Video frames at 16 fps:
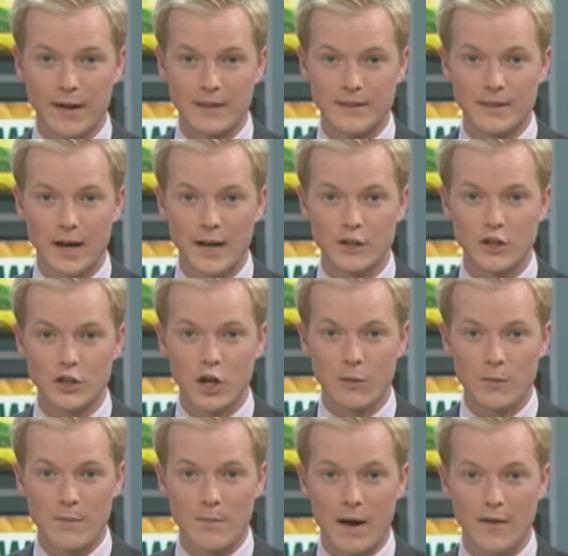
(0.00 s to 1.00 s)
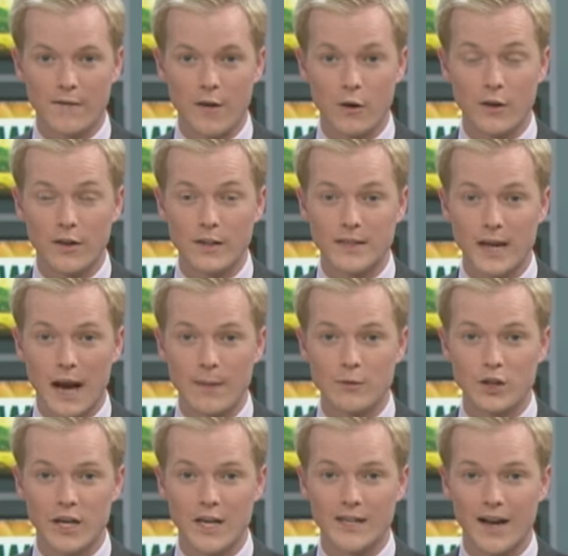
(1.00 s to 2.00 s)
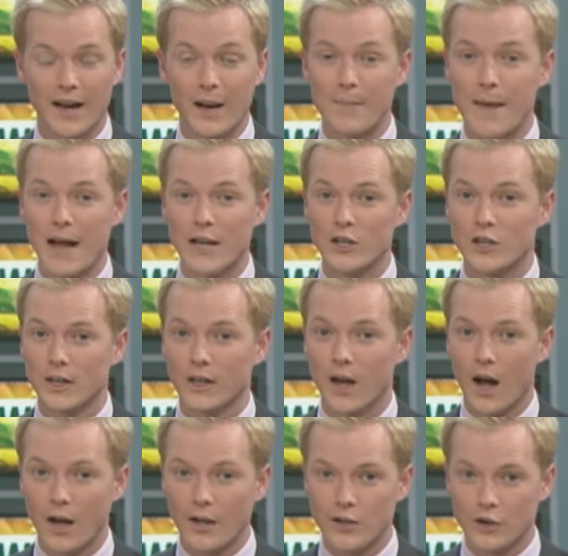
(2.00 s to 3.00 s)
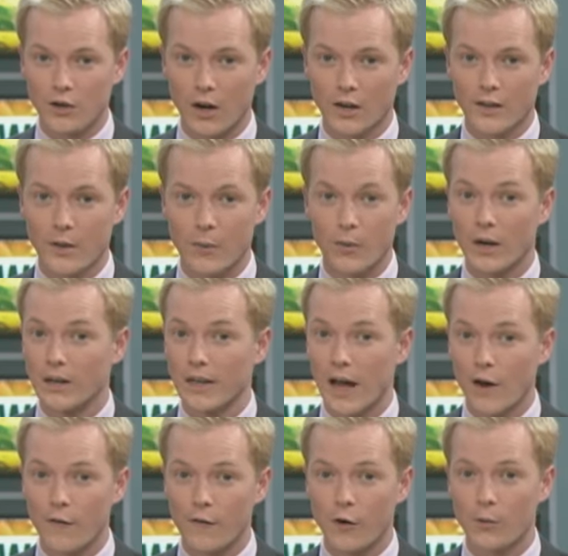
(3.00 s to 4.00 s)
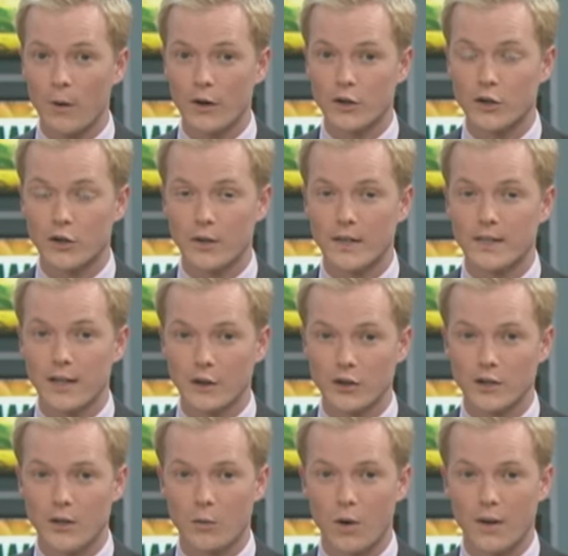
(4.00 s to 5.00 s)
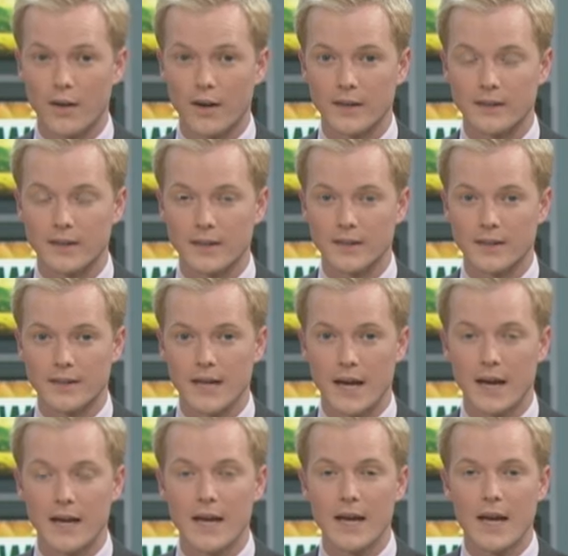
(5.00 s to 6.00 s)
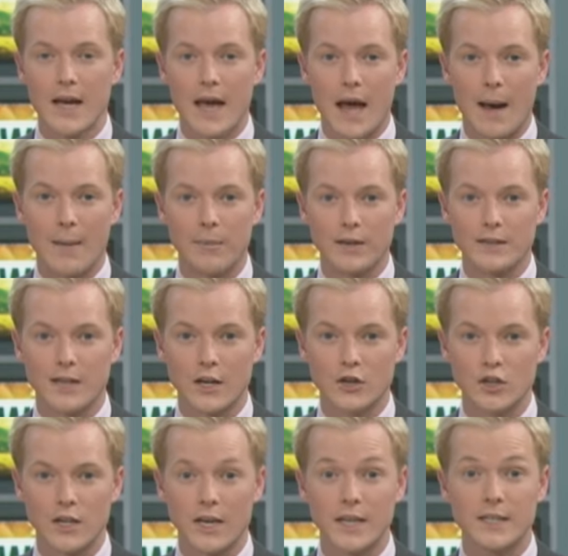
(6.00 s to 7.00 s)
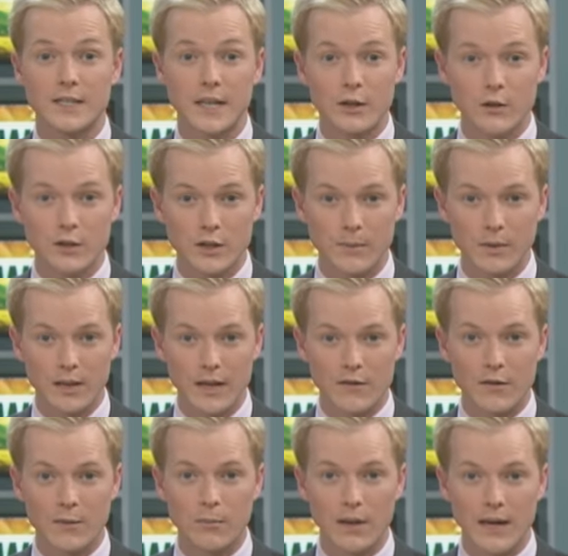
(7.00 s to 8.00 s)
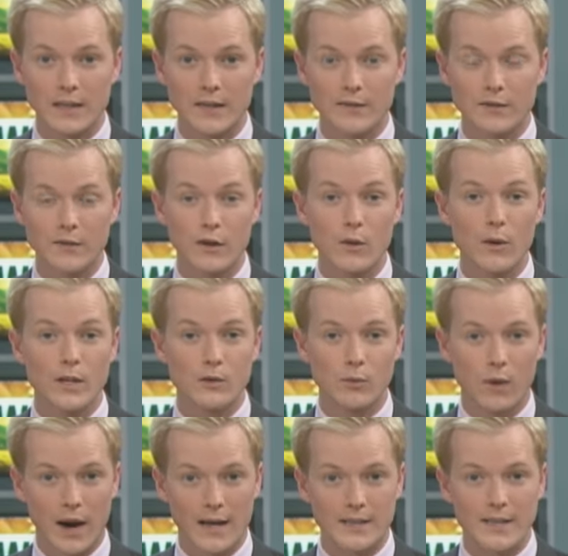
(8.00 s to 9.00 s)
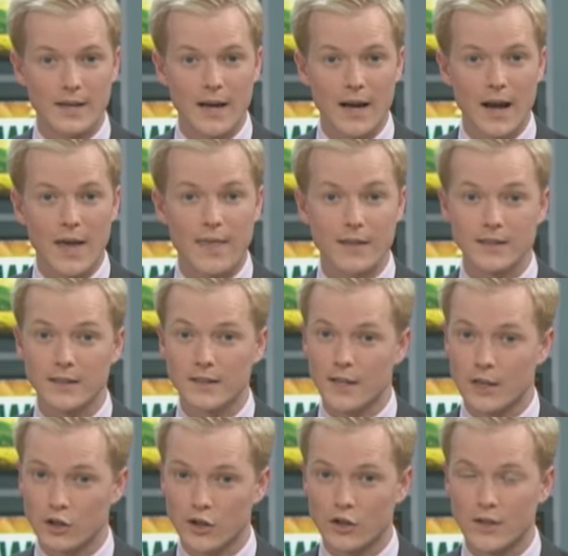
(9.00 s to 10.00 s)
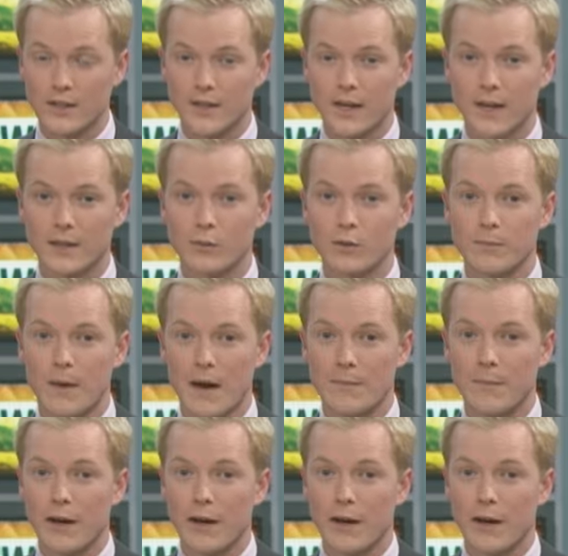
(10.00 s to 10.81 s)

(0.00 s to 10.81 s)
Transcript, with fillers: that tonight, she told me by phone at the time she could not imagine a construct that would allow for a registry such as the one that exists today. Appling says she continues to believe the plaintiff's view is right, and this decision, she says, was made